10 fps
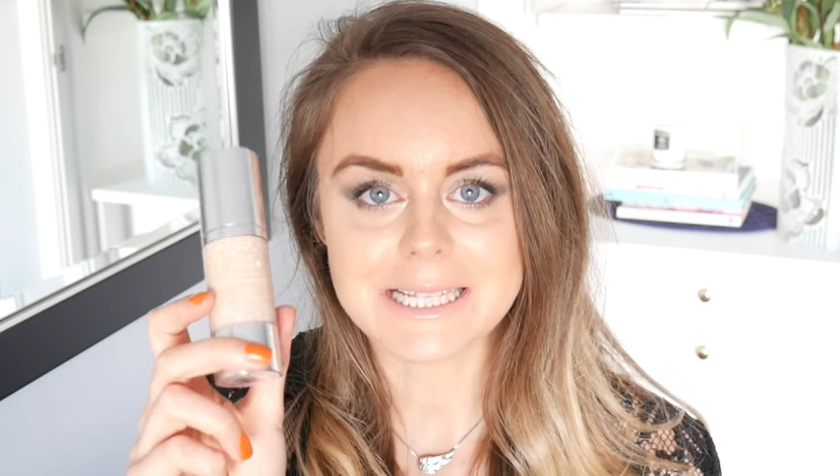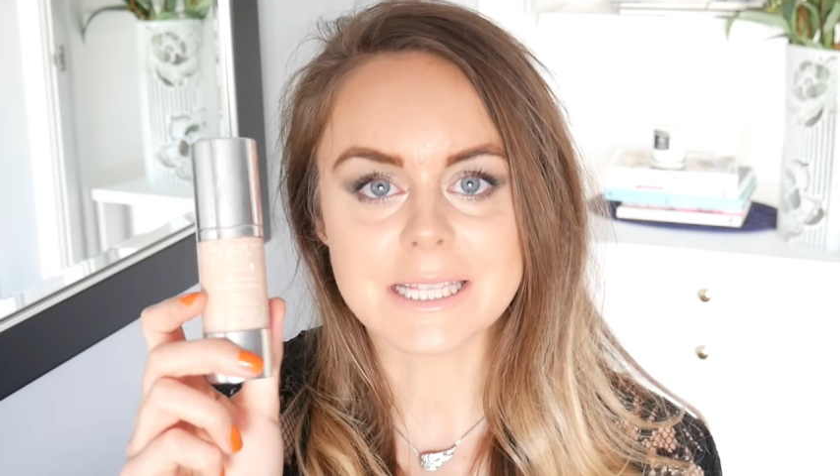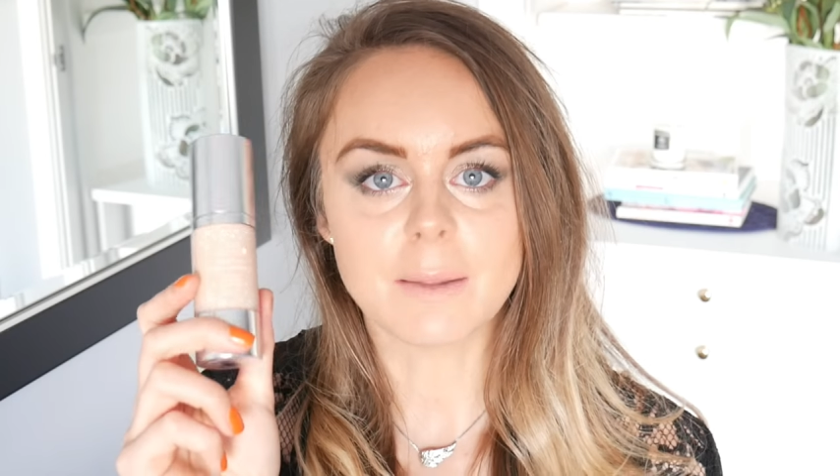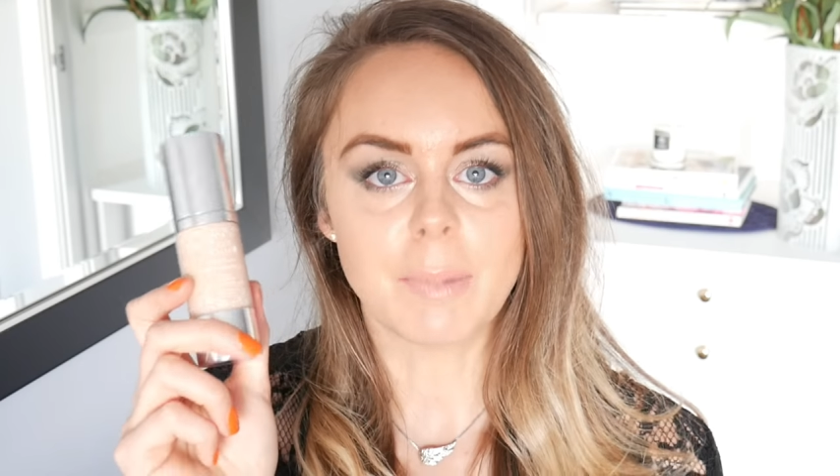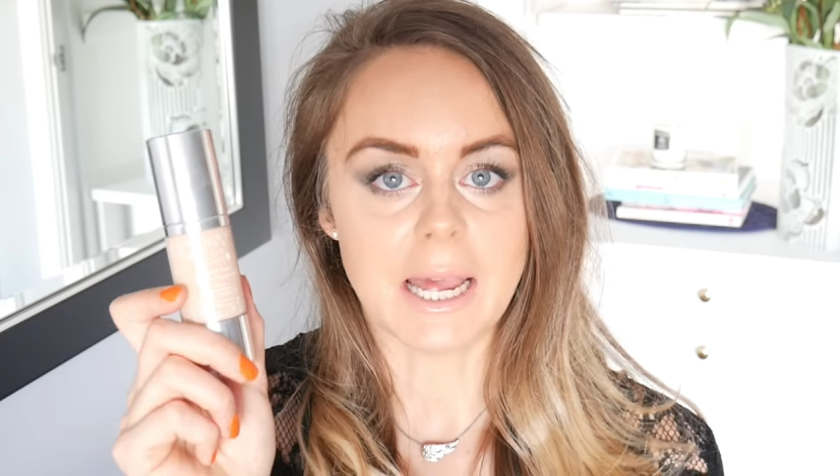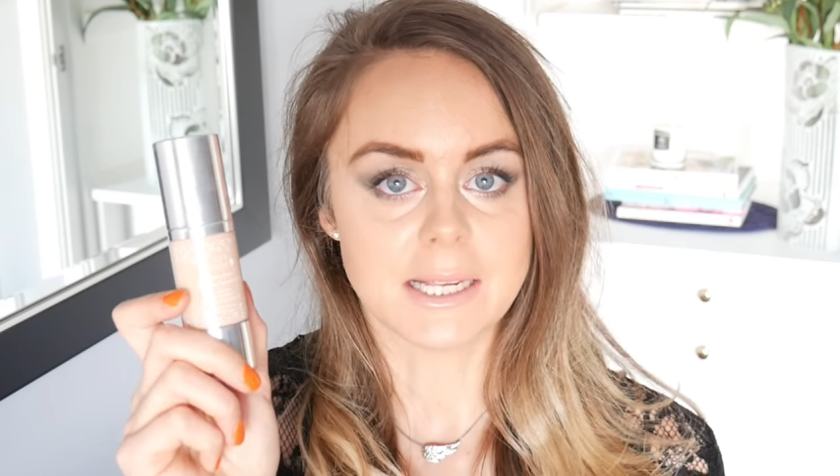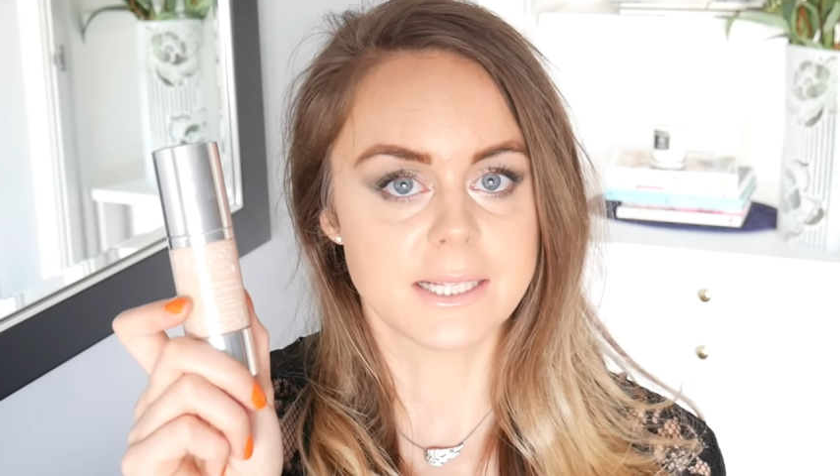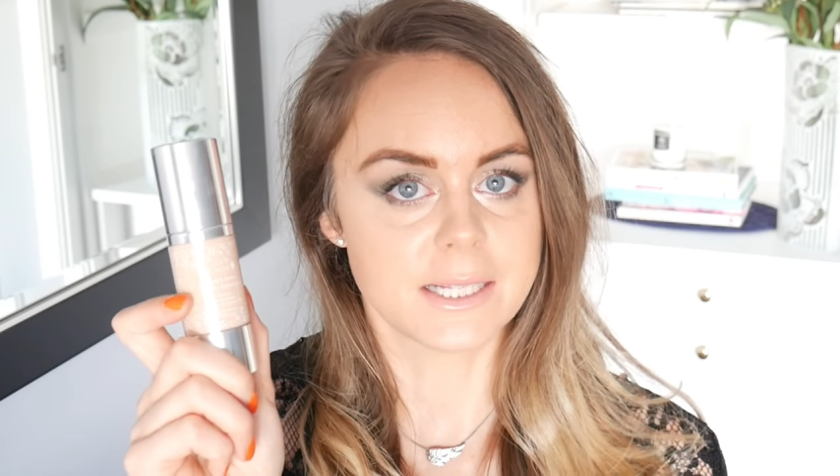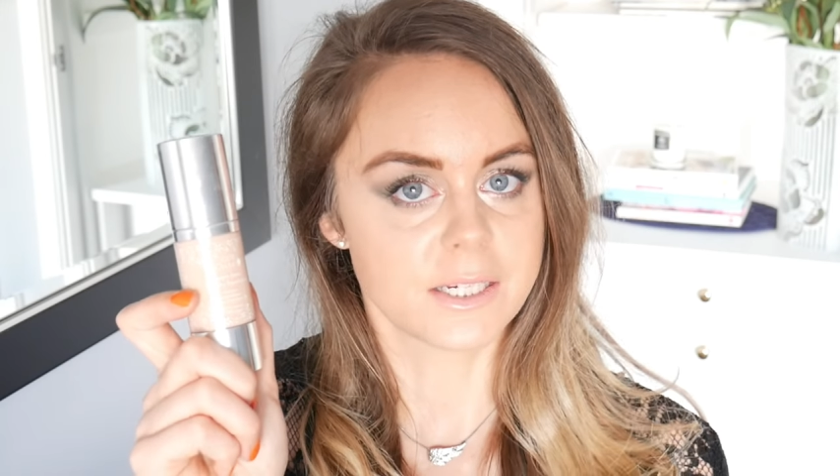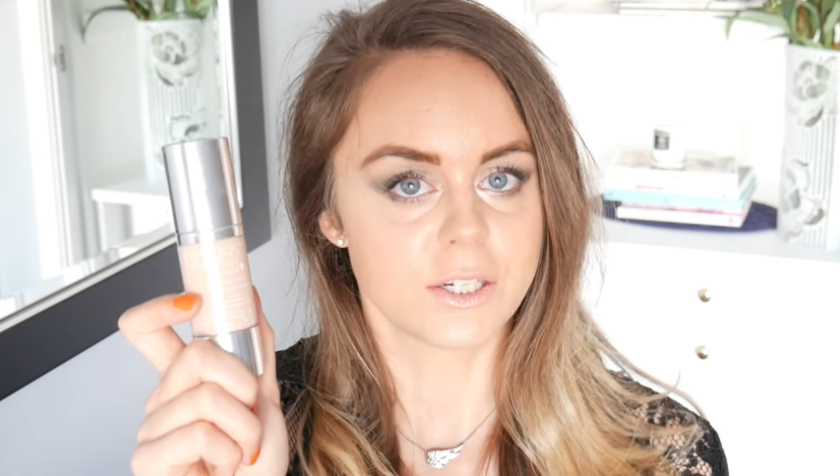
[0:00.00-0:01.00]
isn't the
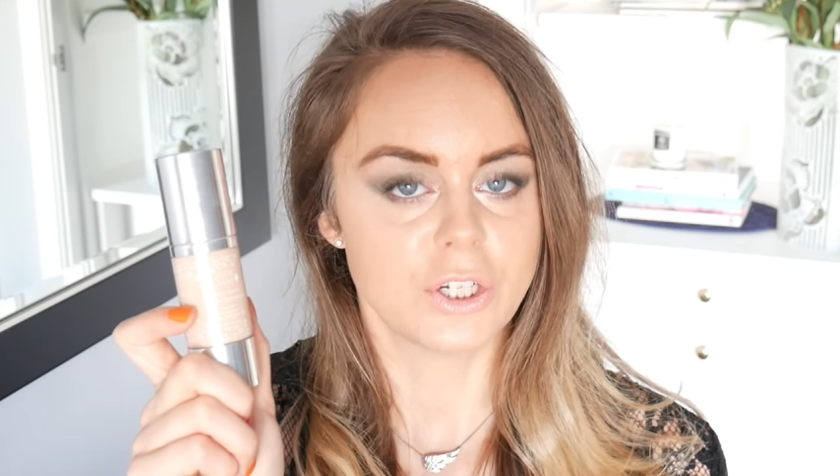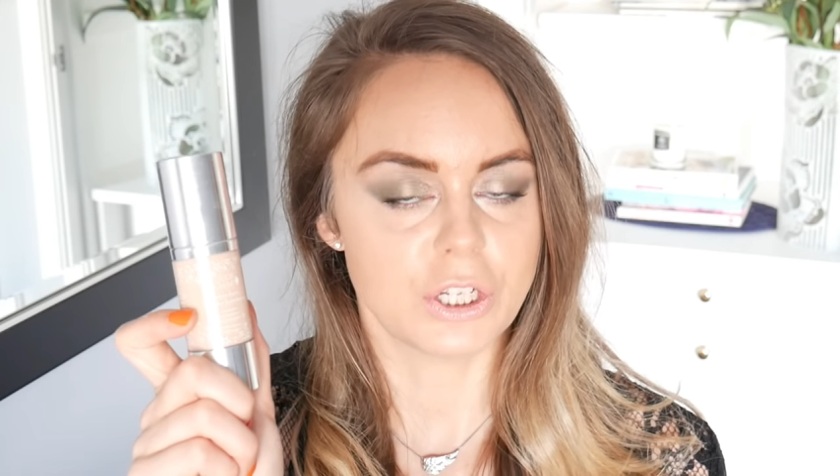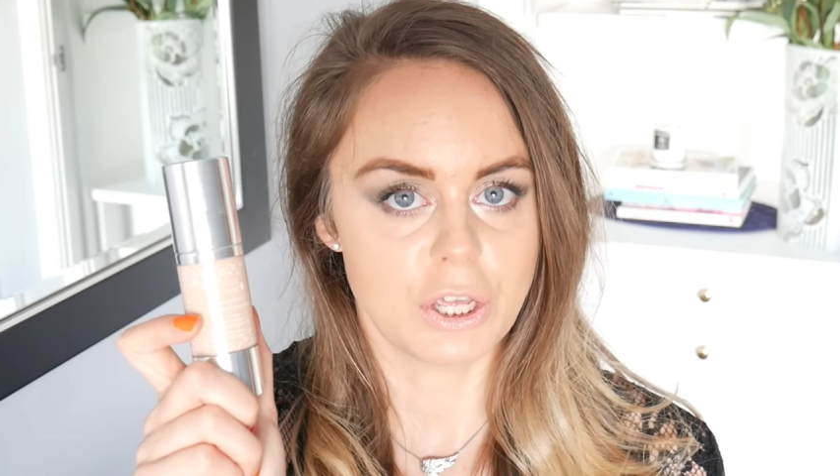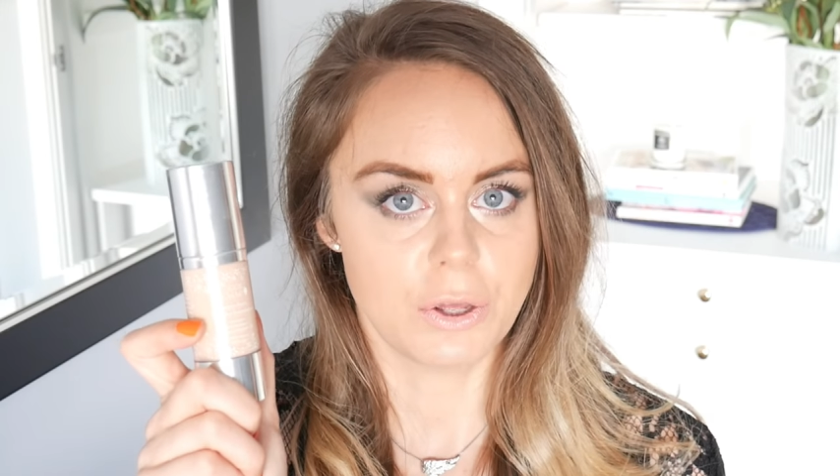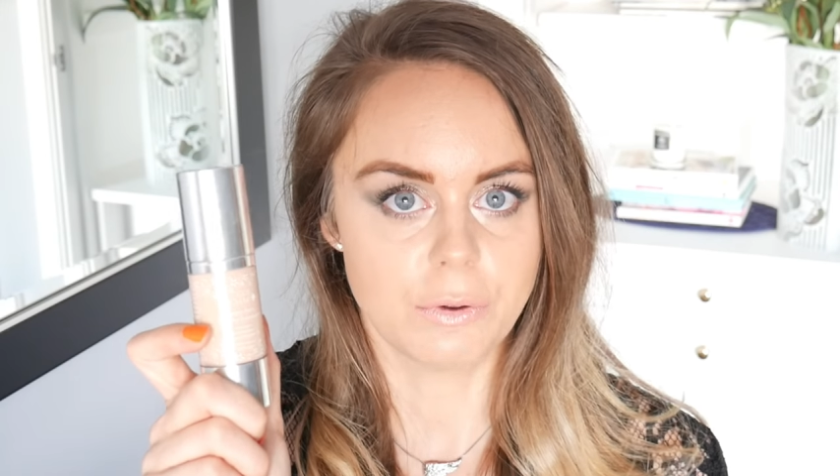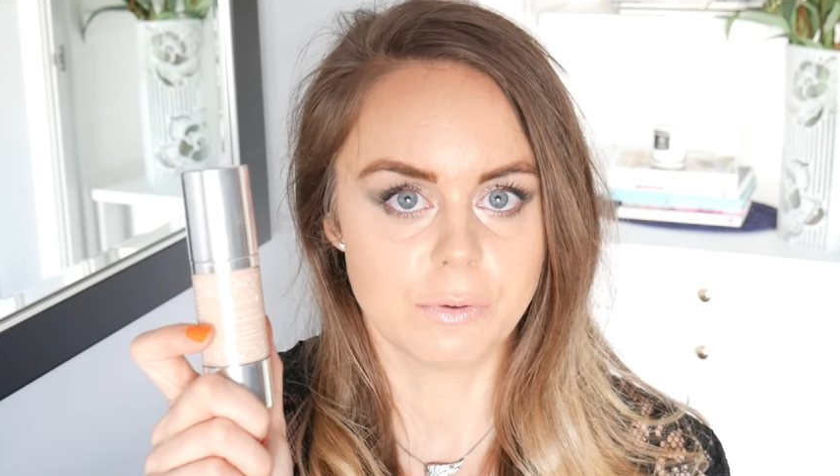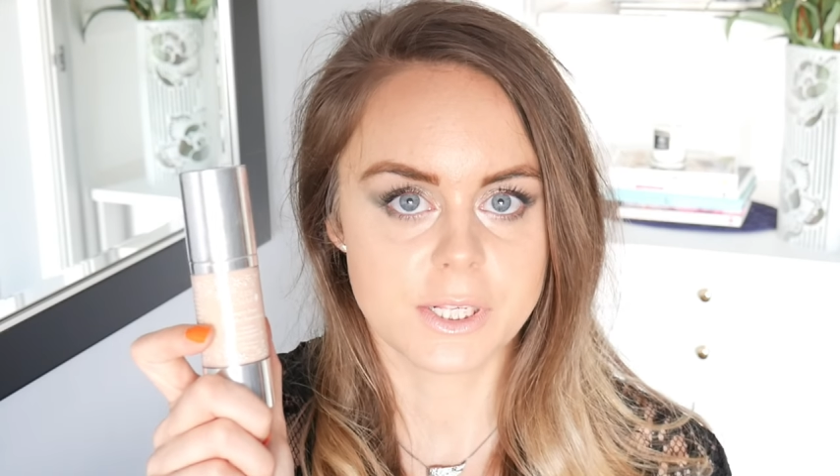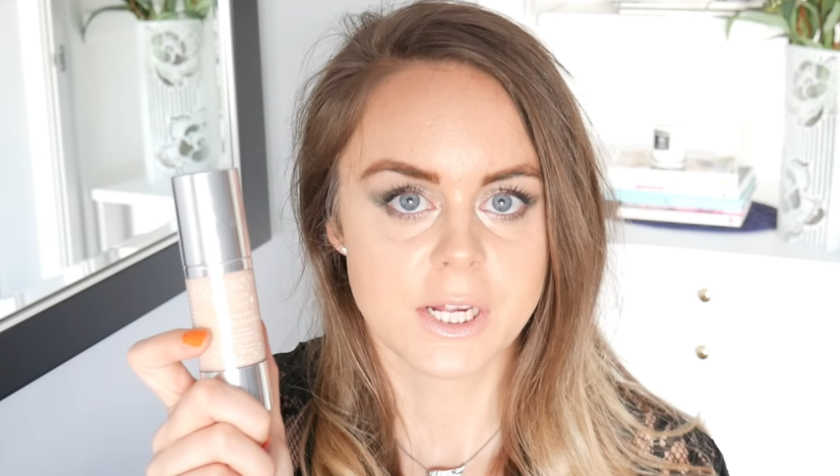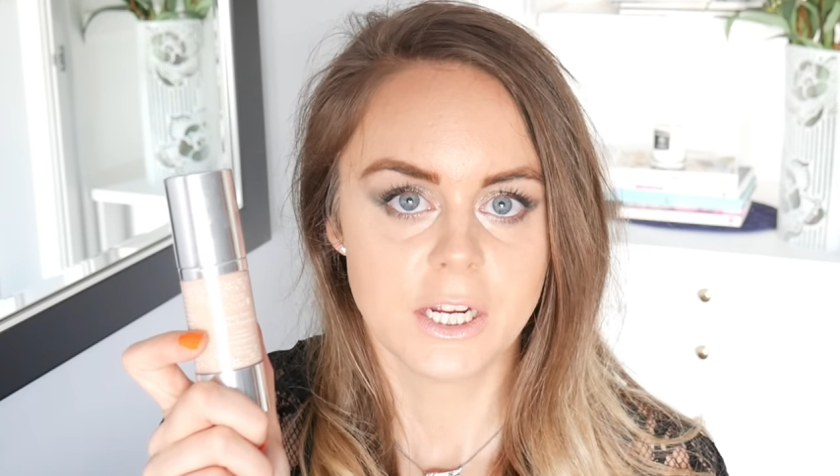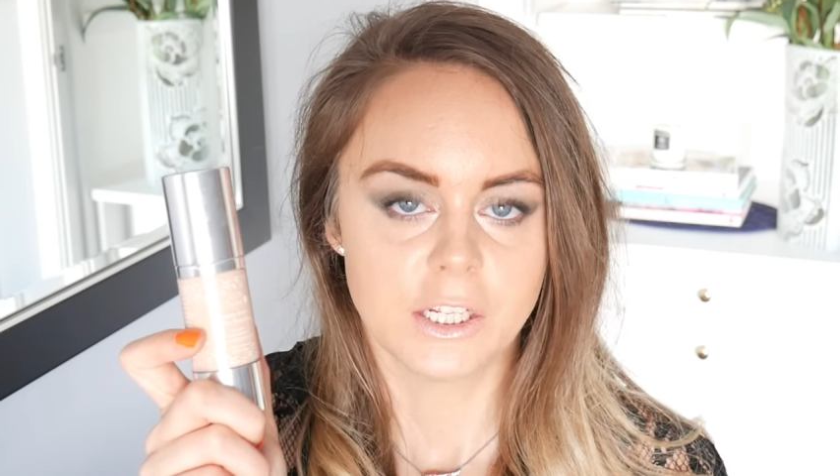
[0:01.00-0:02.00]
best to use.